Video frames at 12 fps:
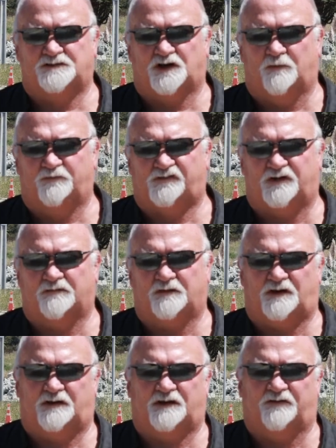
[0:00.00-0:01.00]
the jobs
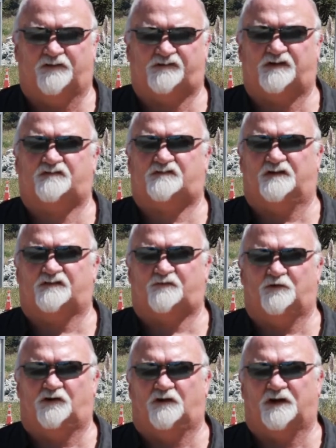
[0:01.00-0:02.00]
and give
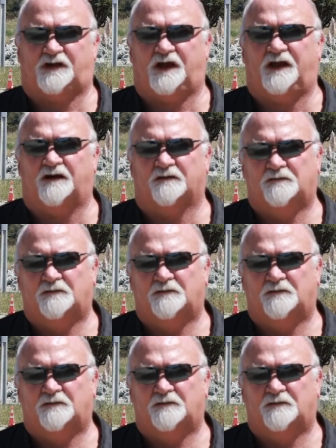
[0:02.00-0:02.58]
assistance where I can.